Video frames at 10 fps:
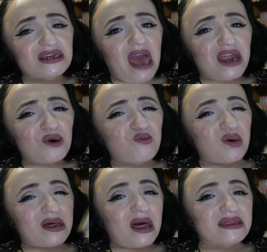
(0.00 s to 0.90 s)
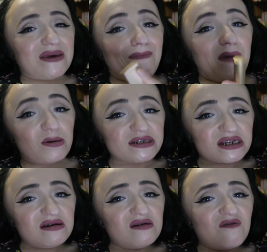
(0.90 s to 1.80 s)
I don't really like the
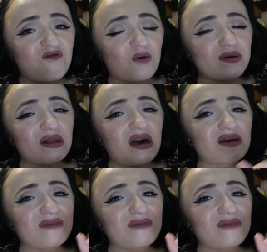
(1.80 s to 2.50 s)
melted formula.